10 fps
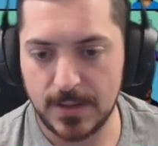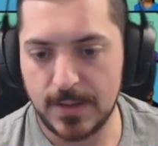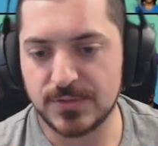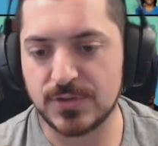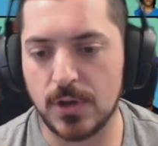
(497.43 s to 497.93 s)

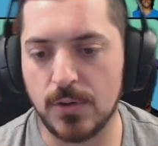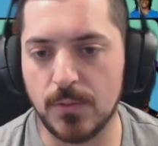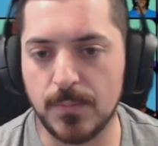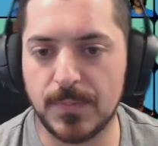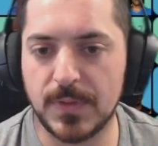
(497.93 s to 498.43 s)

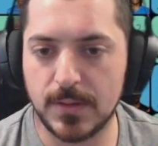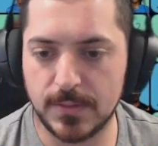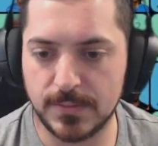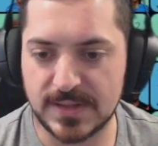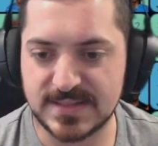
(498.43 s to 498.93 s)
So
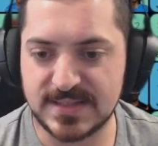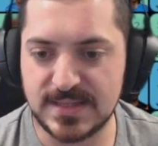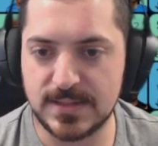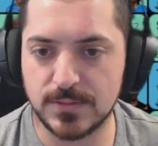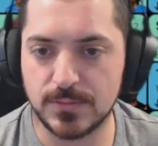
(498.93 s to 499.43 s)
let's
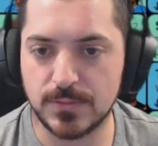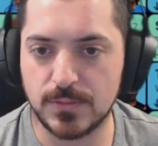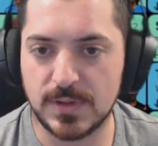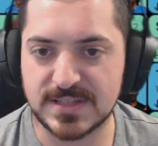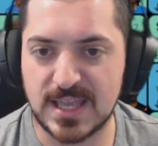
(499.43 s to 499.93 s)
see
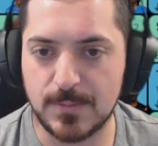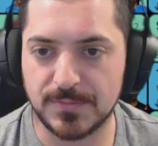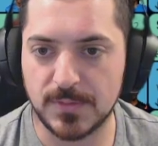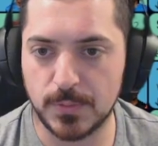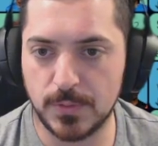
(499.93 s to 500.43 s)
who else came
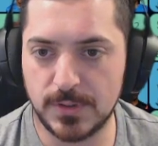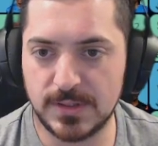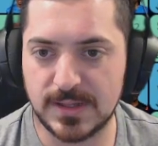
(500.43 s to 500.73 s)
off the board.